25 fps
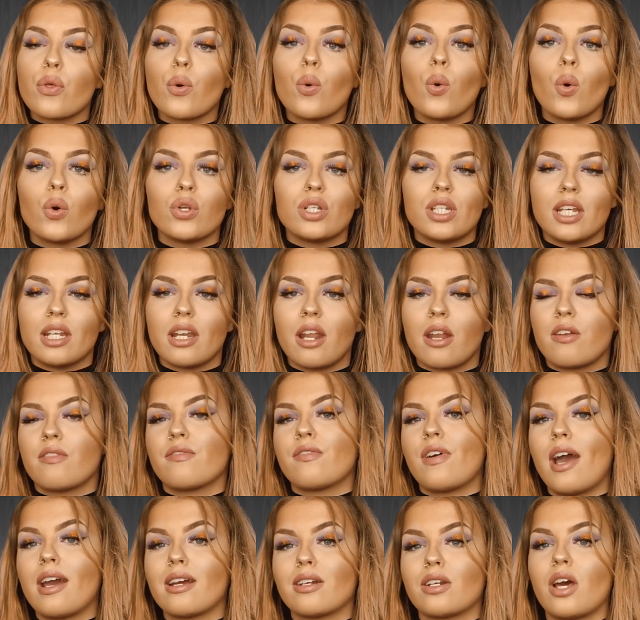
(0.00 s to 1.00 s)
or did in
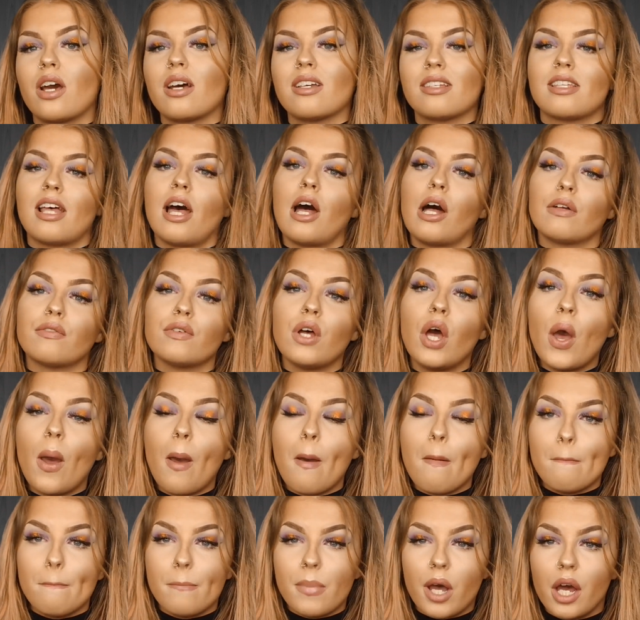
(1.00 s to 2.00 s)
fact herself
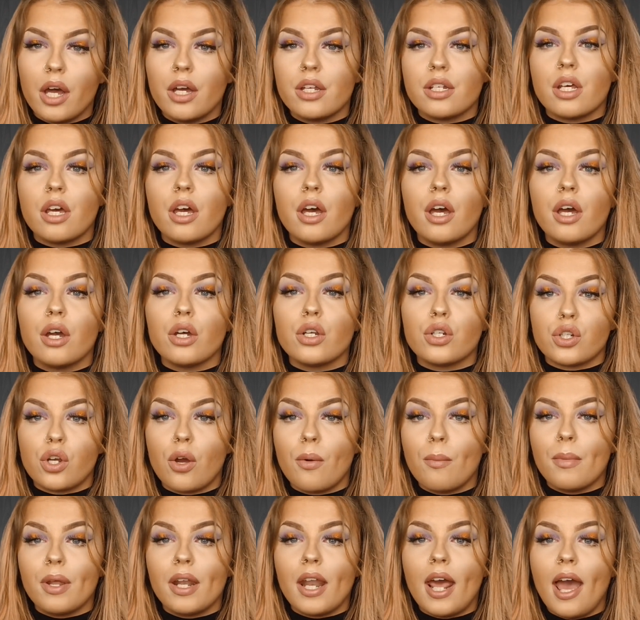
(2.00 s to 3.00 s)
murder
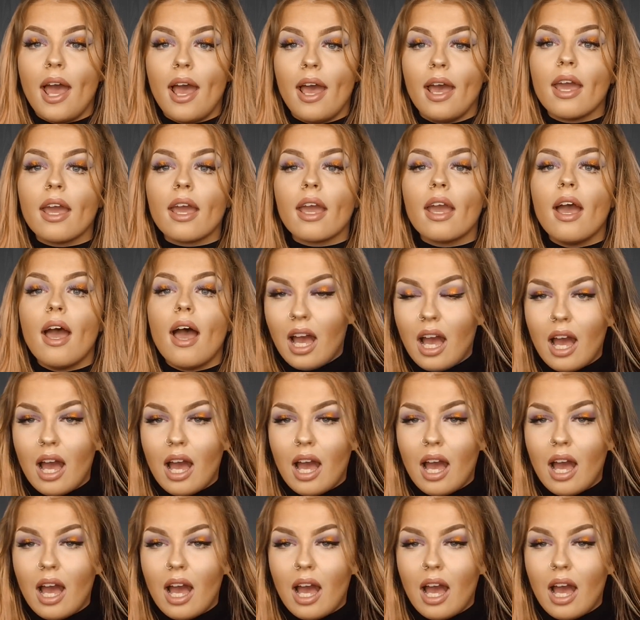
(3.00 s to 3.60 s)
Jonbenet.